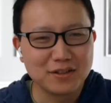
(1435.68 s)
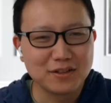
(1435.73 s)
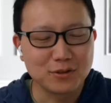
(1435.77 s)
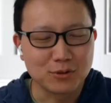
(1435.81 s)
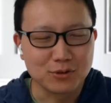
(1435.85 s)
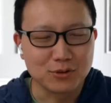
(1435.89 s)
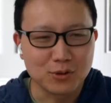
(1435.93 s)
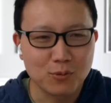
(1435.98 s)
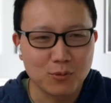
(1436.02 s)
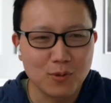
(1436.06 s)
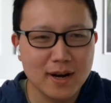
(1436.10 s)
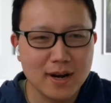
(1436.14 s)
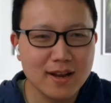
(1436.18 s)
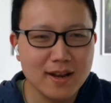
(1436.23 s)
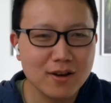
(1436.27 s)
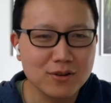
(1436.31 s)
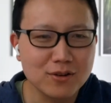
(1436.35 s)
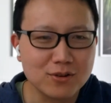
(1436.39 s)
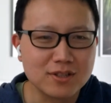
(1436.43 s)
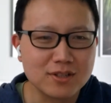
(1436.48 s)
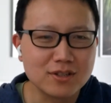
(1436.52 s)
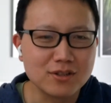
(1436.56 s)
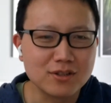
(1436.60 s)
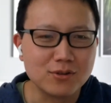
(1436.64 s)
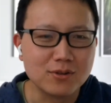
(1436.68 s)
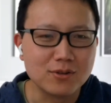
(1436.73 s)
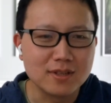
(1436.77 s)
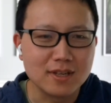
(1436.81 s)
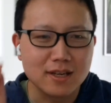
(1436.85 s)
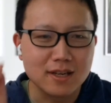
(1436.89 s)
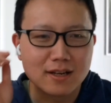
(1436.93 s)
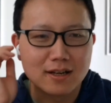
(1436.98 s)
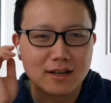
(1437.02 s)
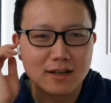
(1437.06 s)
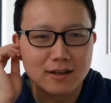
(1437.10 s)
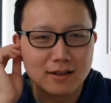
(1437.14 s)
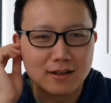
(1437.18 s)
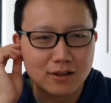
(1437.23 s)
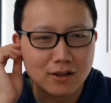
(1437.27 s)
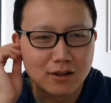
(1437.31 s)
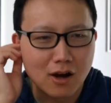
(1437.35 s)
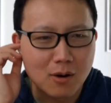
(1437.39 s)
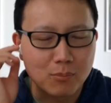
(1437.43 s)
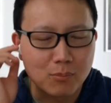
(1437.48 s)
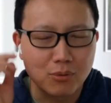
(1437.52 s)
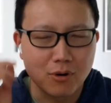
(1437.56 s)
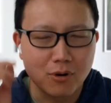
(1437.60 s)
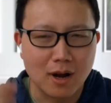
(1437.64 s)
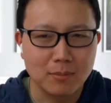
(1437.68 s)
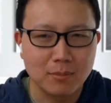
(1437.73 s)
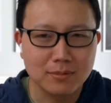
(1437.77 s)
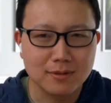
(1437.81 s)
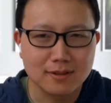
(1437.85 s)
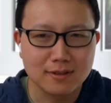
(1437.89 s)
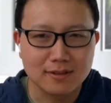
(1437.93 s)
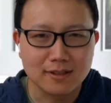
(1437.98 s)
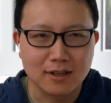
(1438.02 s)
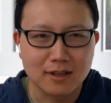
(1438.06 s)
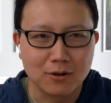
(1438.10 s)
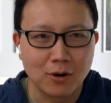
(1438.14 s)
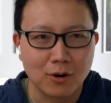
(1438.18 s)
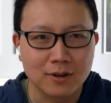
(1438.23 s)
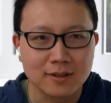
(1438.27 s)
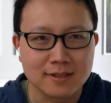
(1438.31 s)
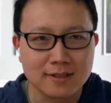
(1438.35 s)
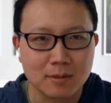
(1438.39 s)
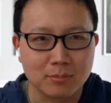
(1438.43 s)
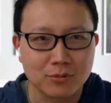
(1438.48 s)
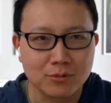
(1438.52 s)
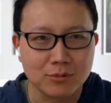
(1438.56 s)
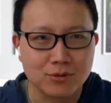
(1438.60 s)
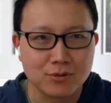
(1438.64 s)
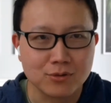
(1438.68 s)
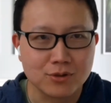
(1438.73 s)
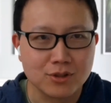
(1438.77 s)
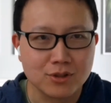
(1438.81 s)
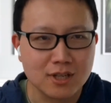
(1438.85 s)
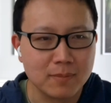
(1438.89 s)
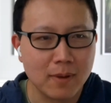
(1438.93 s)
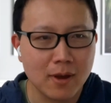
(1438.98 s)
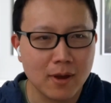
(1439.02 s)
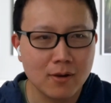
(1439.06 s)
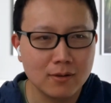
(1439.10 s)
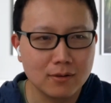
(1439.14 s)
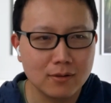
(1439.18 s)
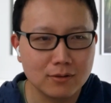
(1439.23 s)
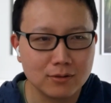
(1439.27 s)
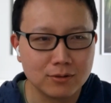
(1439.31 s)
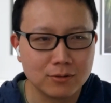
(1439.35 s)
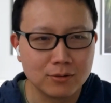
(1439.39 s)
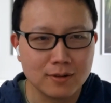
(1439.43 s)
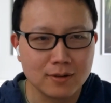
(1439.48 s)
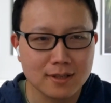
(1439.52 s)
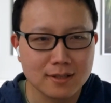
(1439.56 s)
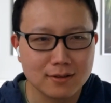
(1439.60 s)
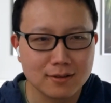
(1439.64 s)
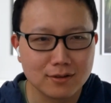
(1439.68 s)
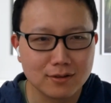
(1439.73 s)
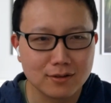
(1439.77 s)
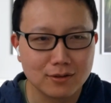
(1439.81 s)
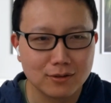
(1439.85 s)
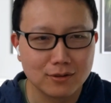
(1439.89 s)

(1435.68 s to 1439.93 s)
So right now you're just using a long prompt that hooks up to Gmail to do this?